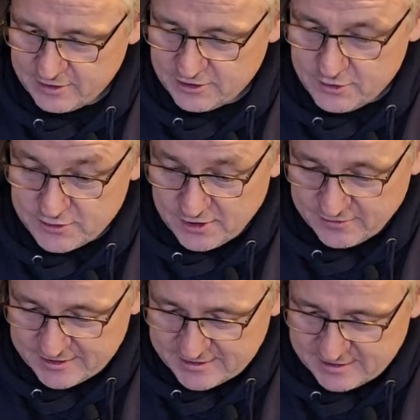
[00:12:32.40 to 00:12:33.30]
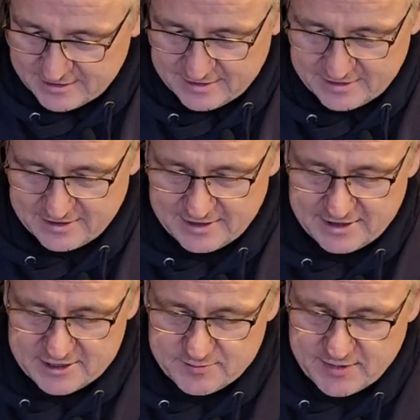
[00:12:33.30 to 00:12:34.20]
use of it
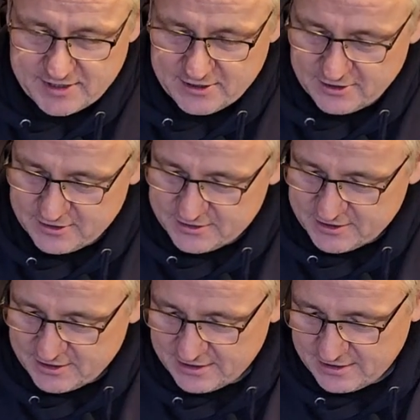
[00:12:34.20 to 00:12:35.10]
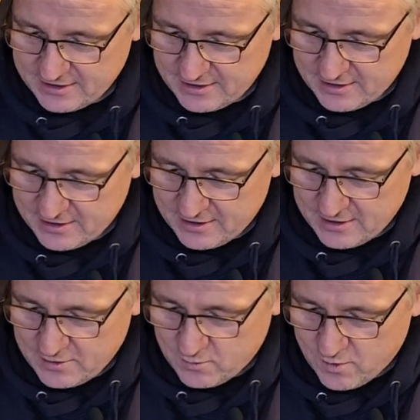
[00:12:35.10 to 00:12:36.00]
is because
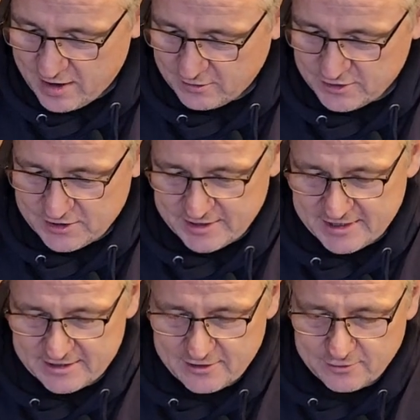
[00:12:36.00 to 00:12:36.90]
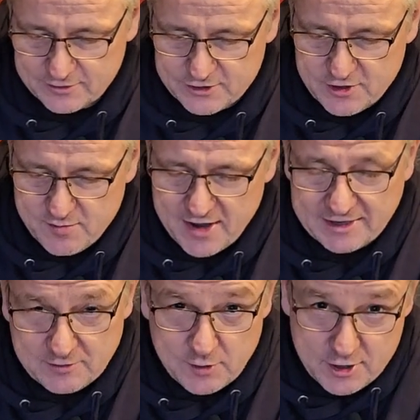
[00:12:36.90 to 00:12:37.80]
Welsh is an old
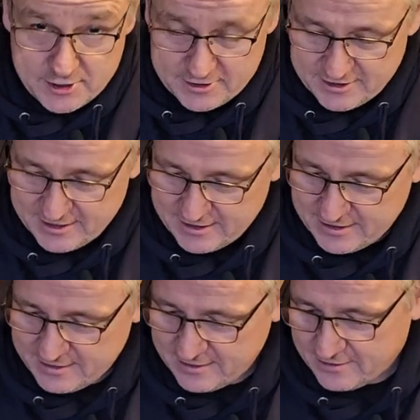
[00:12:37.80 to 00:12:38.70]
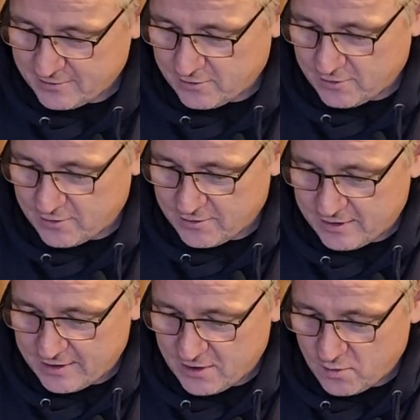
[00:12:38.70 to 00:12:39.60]
Germanic word for
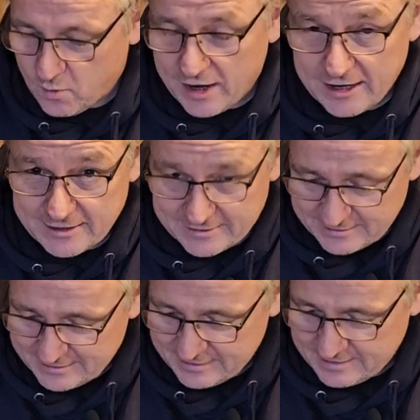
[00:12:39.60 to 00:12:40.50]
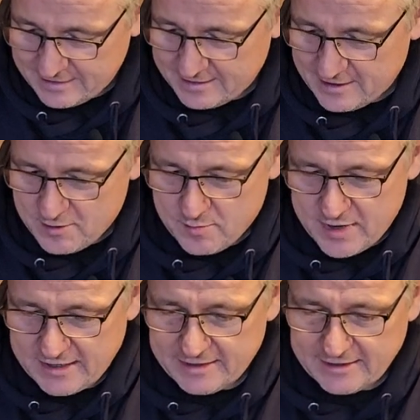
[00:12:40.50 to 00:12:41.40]
Wella,
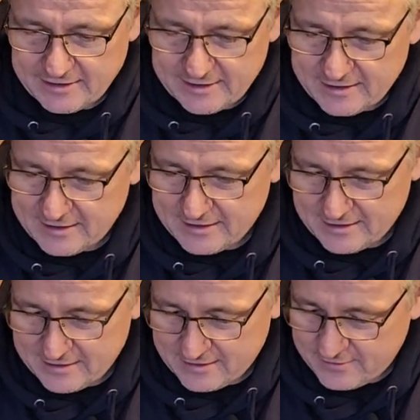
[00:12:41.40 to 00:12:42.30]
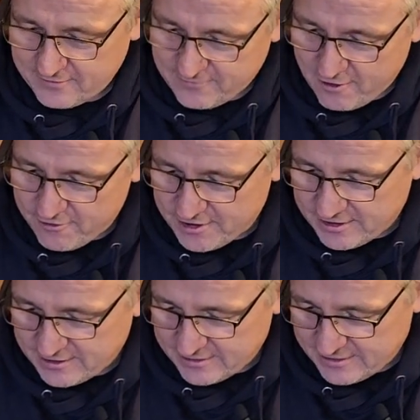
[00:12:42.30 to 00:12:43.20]
meaning foreigner.